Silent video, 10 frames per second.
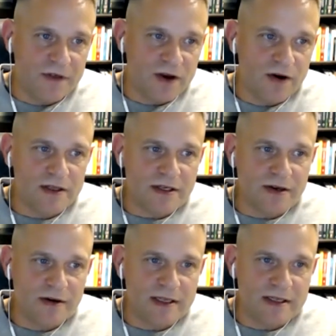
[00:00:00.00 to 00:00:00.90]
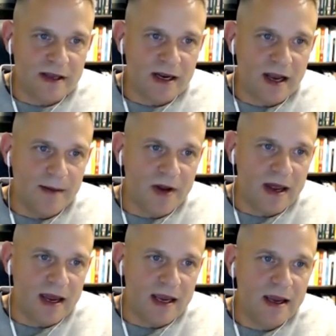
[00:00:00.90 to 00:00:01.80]
the current students, and the
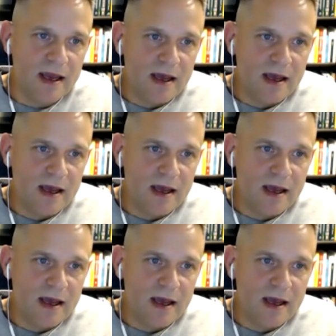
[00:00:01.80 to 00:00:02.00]
alumni.